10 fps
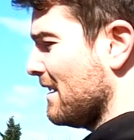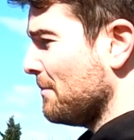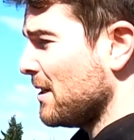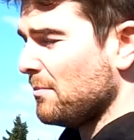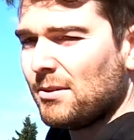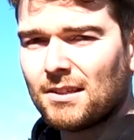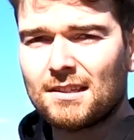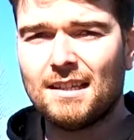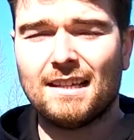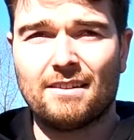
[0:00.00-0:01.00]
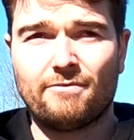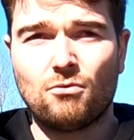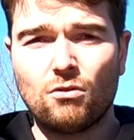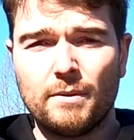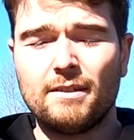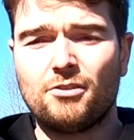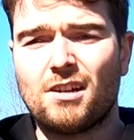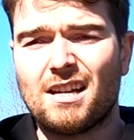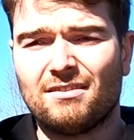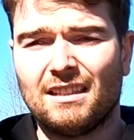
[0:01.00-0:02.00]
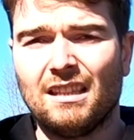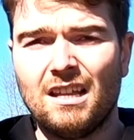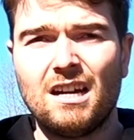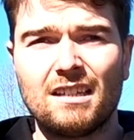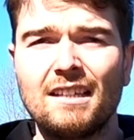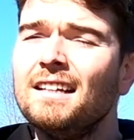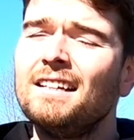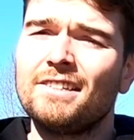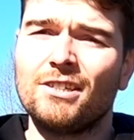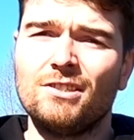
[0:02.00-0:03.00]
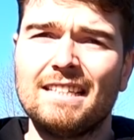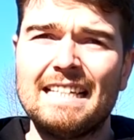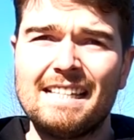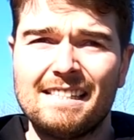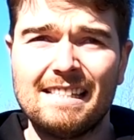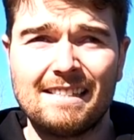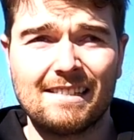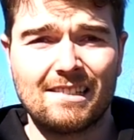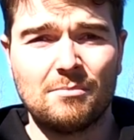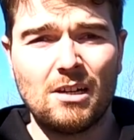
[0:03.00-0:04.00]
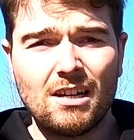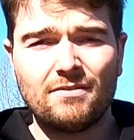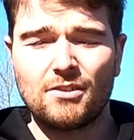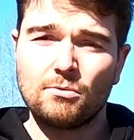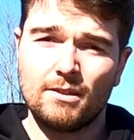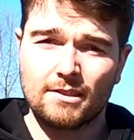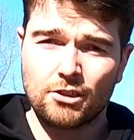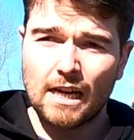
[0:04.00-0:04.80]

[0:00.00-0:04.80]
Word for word: And I'm gonna put this thing in four-wheel drive lock turn the ESC system off as well as the